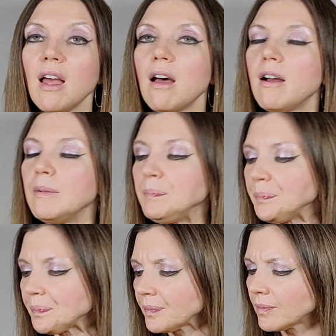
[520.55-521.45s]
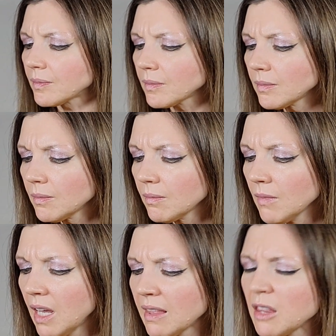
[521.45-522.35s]
And
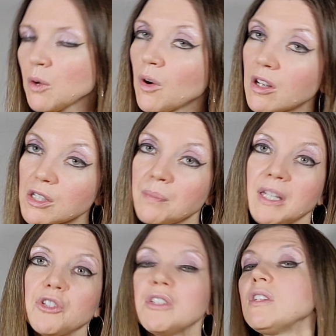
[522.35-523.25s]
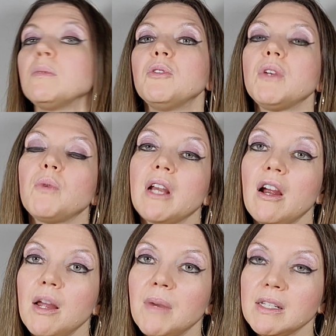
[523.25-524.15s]
then they were also mentioned in the movie When
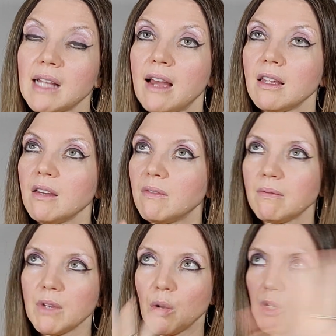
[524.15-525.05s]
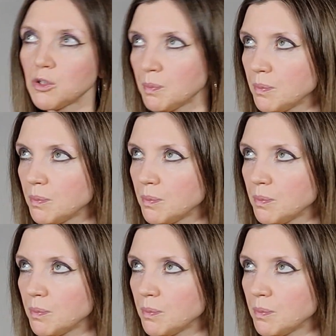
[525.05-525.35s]
Harry Met Sally, you know, which